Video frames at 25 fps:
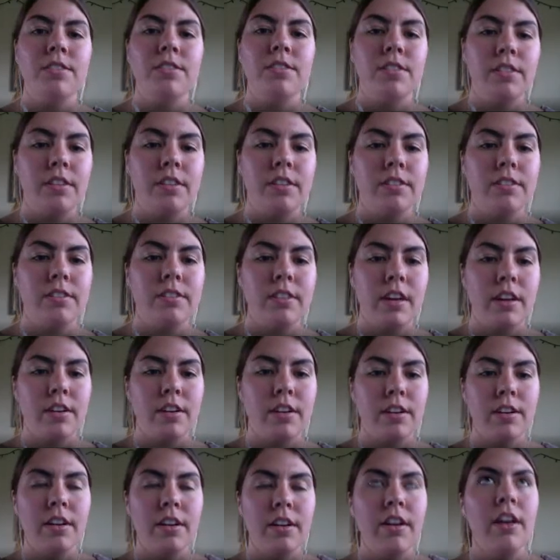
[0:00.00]
this
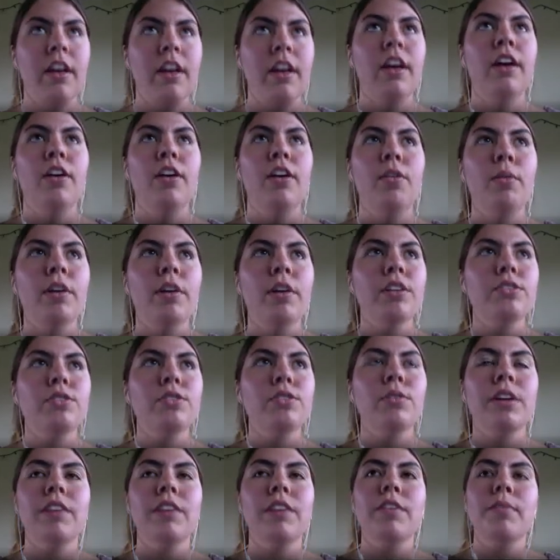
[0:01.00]
standard. We also
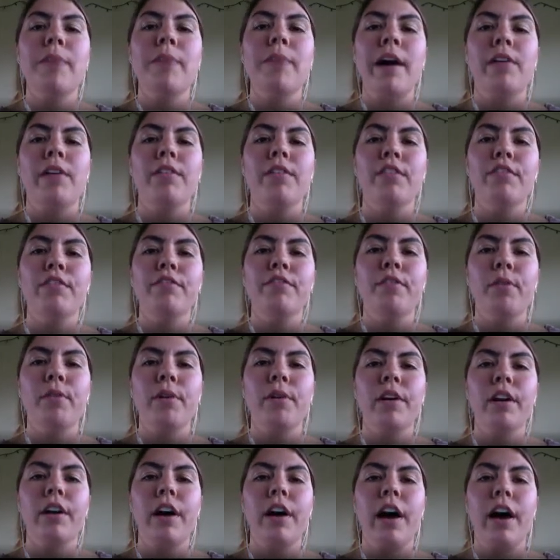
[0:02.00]
give them out
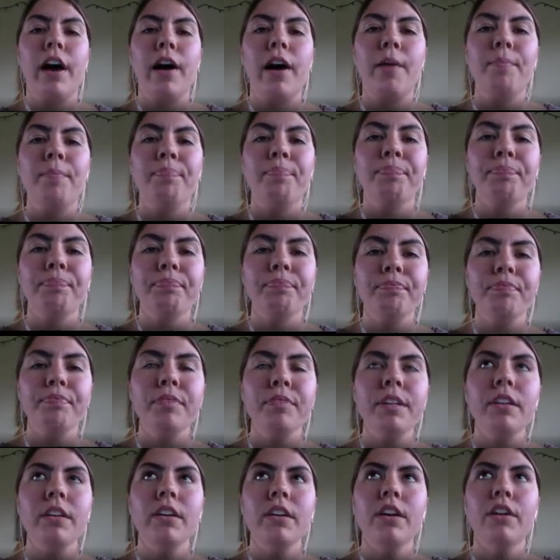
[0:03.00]
for um,
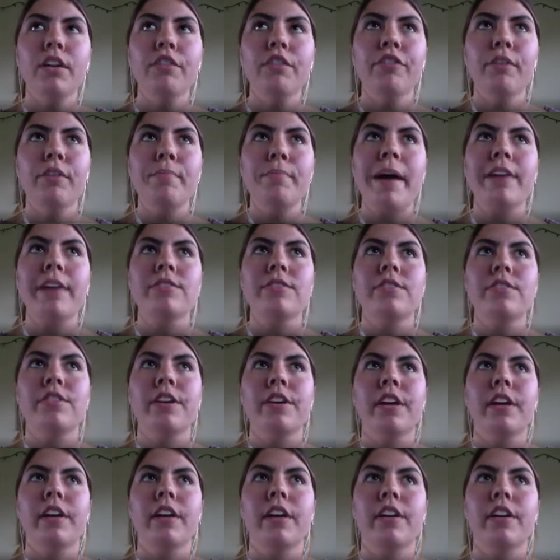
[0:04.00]
for
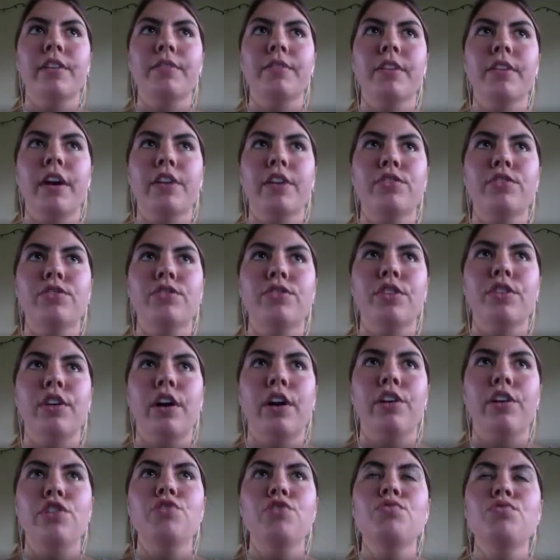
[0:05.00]
mastering a, a, a
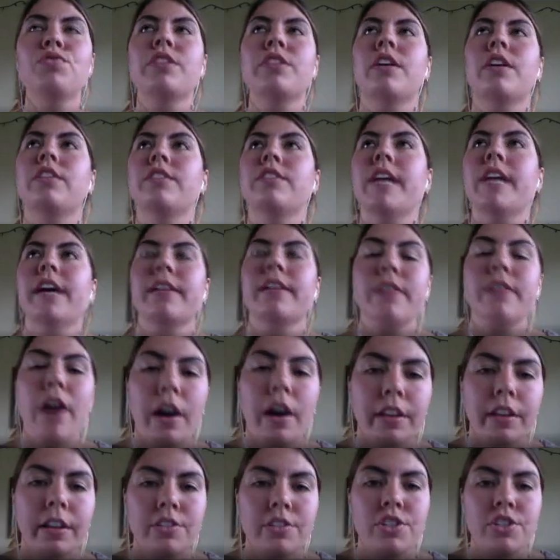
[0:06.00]
new t-
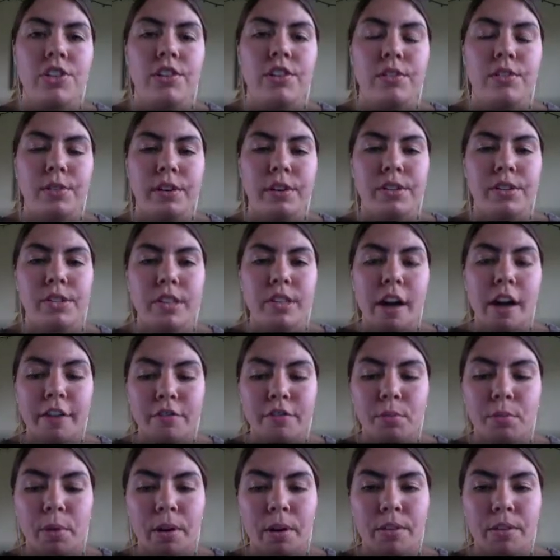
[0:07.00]
technology or a
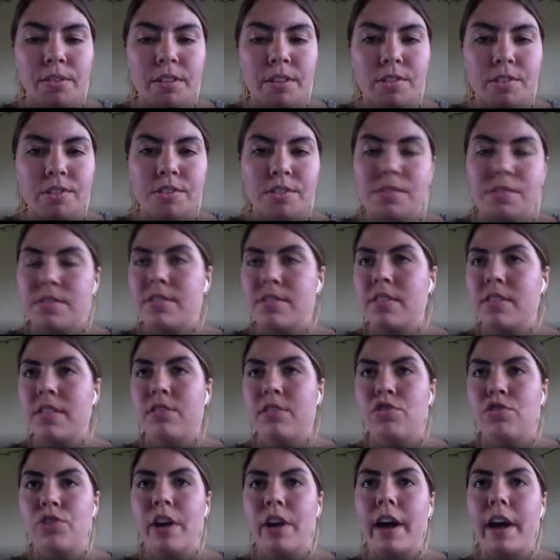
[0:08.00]
software, such as
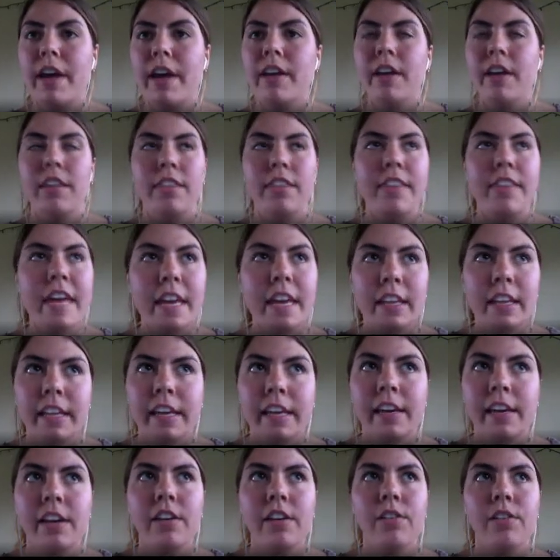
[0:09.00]
trying a
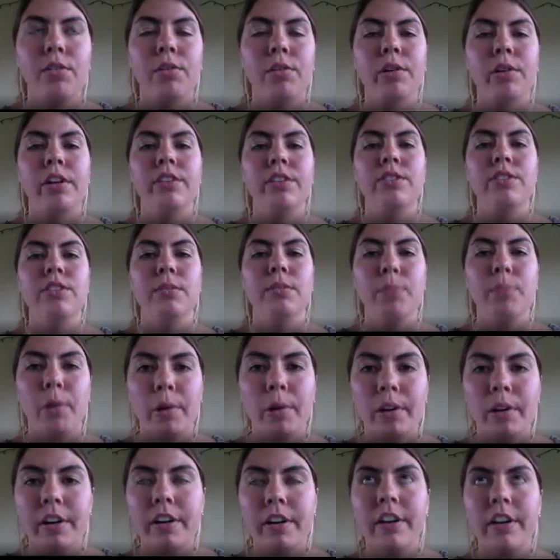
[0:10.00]
ThingLink or a
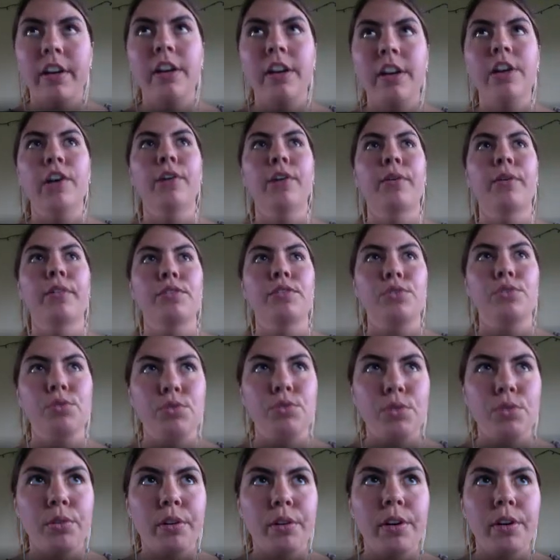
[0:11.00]
Samore or a
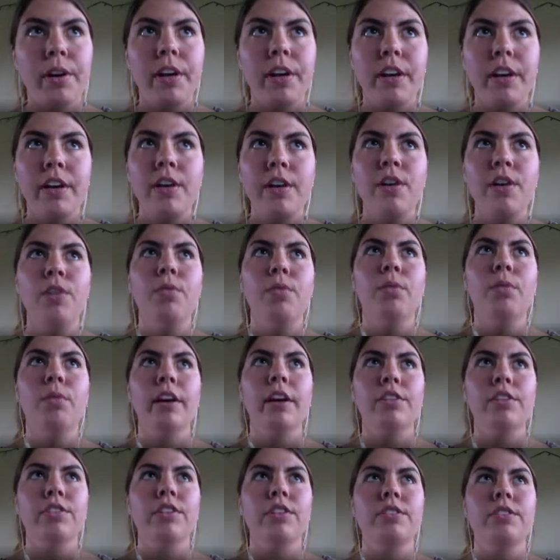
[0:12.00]
Sutori. We'll
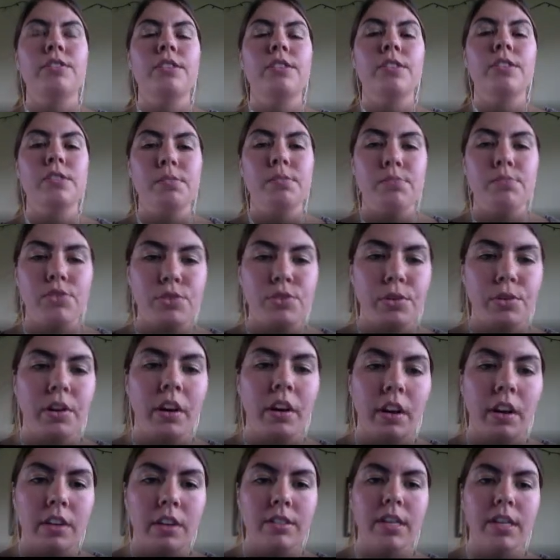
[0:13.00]
actually see some student
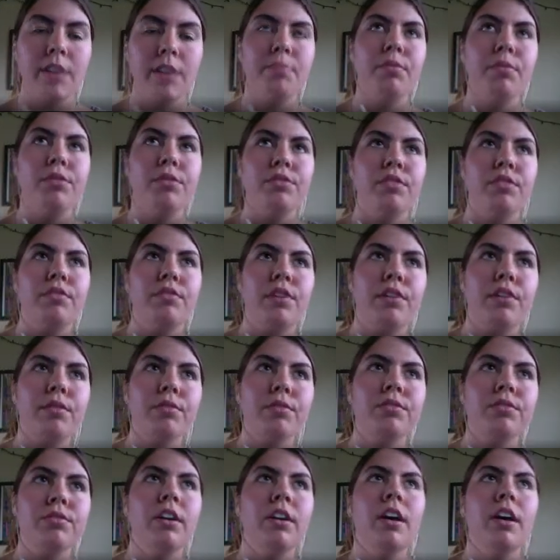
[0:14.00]
examples of
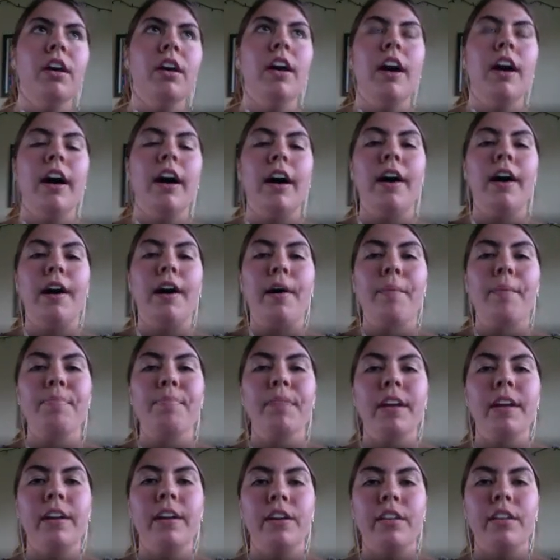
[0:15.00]
those. Um,
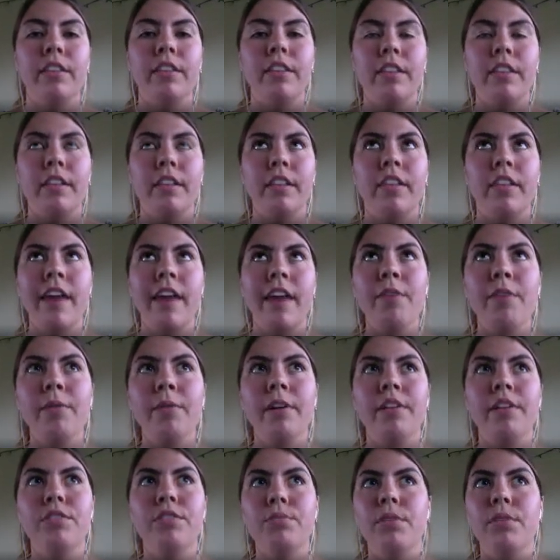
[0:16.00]
and it, that one
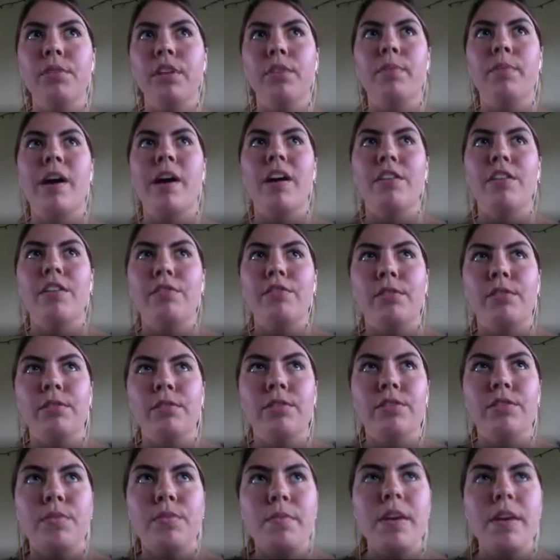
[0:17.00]
is really powerful
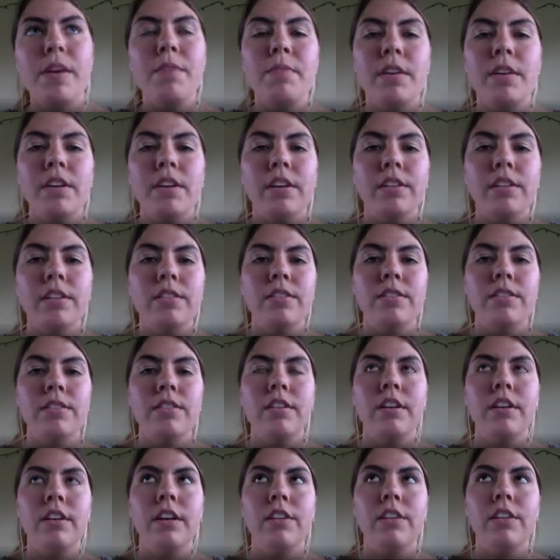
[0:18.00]
to me because
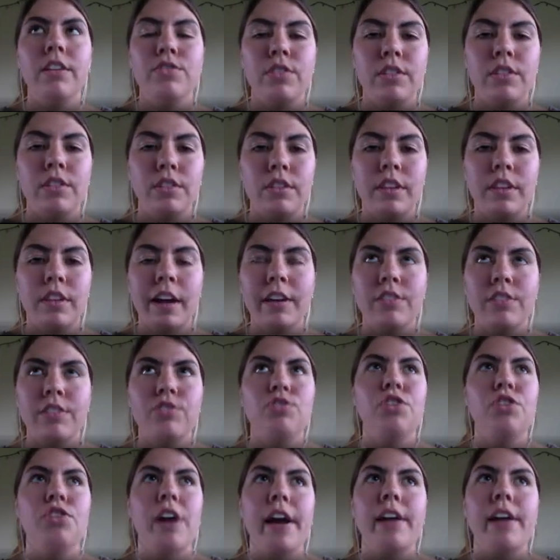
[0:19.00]
it's that is
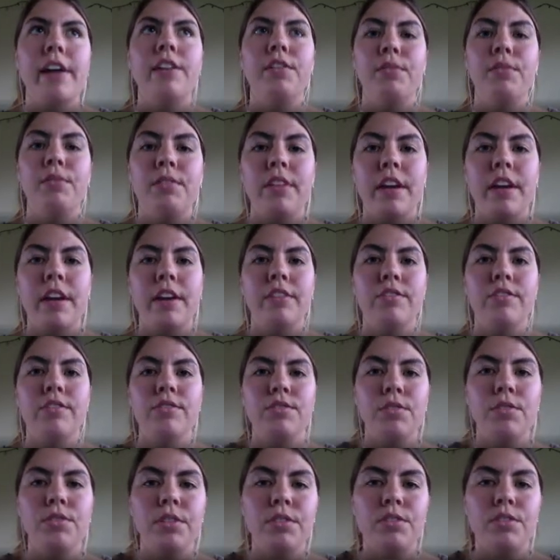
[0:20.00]
trying new things.
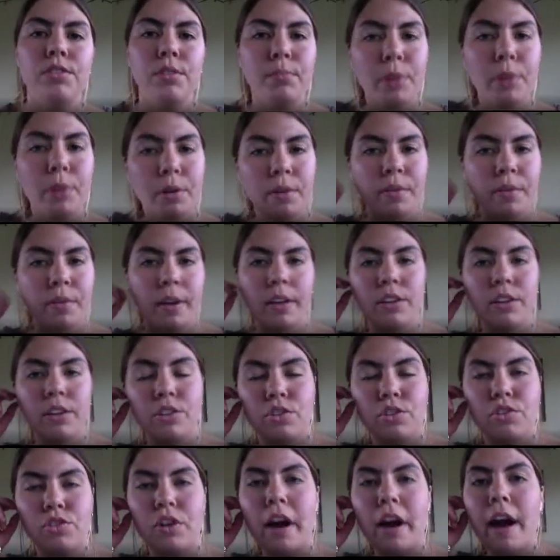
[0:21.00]
Students are motivated to
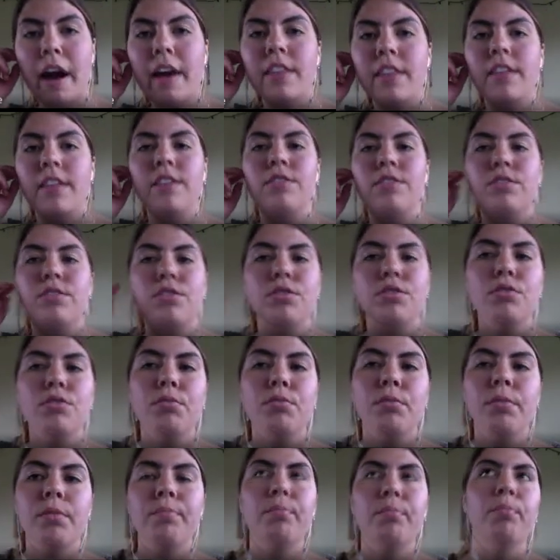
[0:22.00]
try these new,
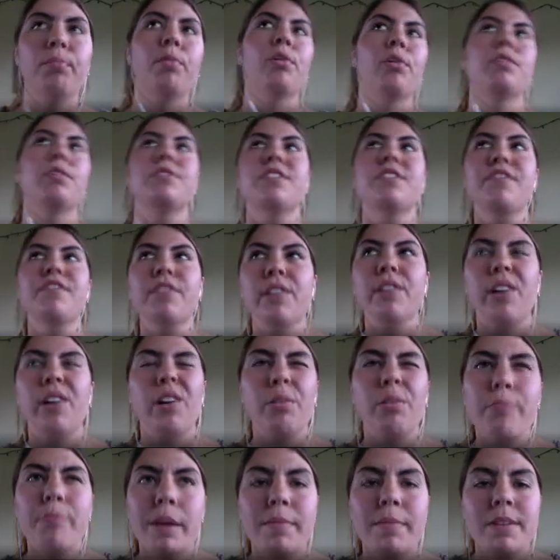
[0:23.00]
more difficult
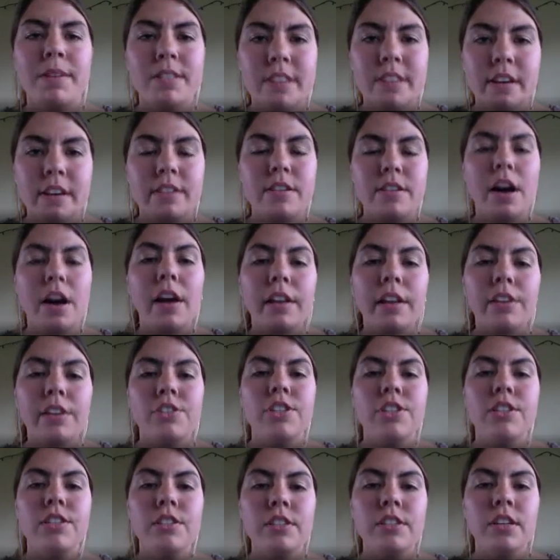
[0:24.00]
maybe
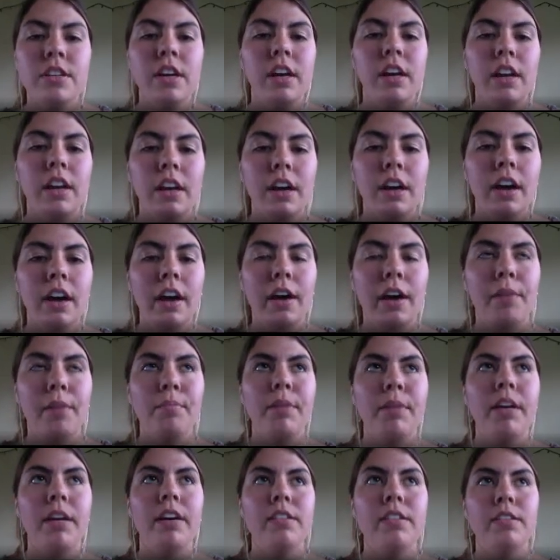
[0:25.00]
technologies um,
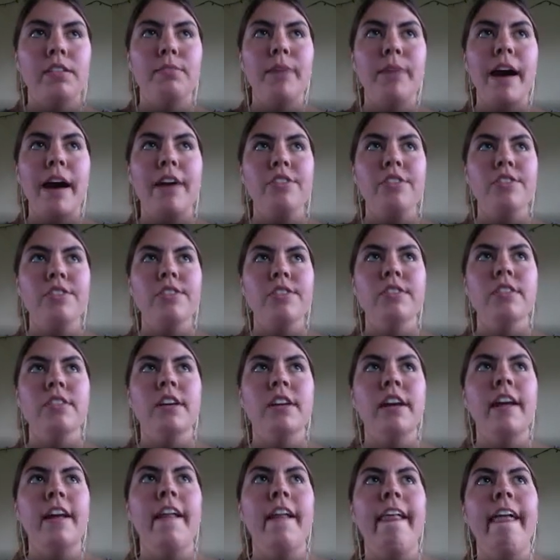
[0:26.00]
because of badges.
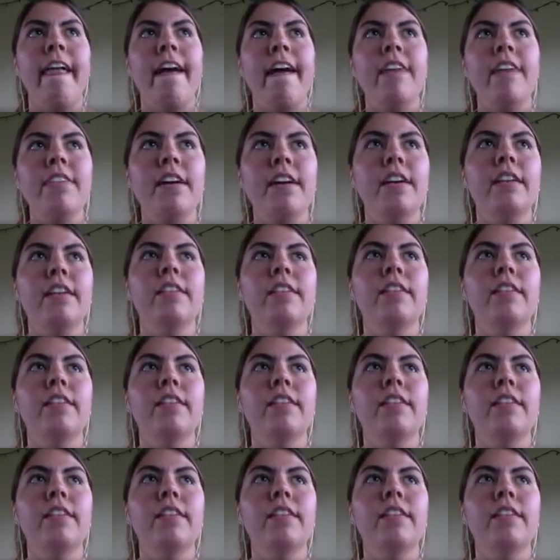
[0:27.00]
And then